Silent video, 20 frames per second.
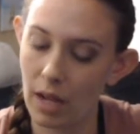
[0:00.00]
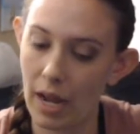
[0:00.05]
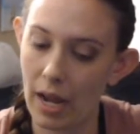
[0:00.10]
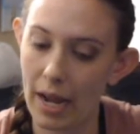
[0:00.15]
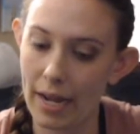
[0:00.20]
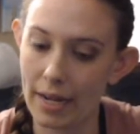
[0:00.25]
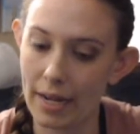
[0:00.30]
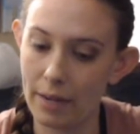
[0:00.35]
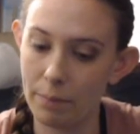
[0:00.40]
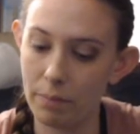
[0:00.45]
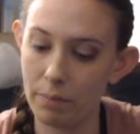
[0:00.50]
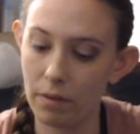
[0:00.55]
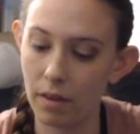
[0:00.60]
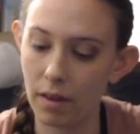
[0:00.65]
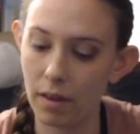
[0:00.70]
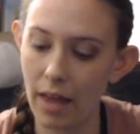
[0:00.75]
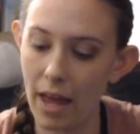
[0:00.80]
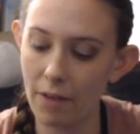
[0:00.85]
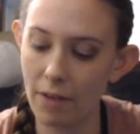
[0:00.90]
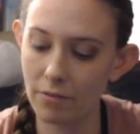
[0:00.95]
I
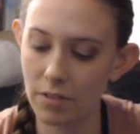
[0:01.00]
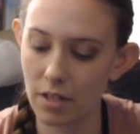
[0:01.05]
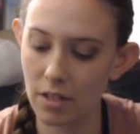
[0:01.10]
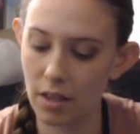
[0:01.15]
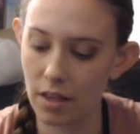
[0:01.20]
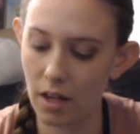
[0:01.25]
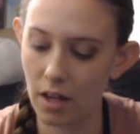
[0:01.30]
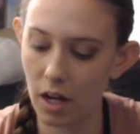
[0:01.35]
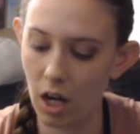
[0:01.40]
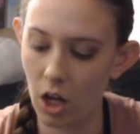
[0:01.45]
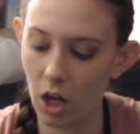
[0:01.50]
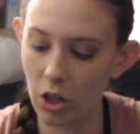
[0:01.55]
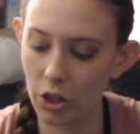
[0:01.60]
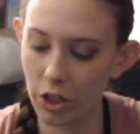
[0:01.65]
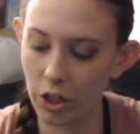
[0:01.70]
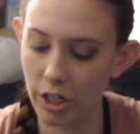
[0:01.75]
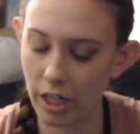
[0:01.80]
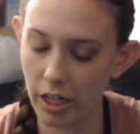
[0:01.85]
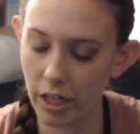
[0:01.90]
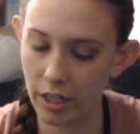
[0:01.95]
left the
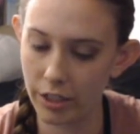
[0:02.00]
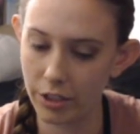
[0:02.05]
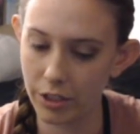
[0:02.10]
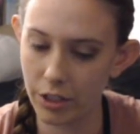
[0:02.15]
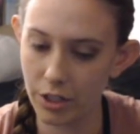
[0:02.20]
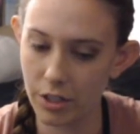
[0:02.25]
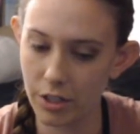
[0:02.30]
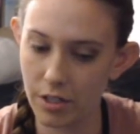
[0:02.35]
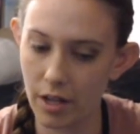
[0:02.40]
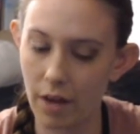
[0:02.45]
other colors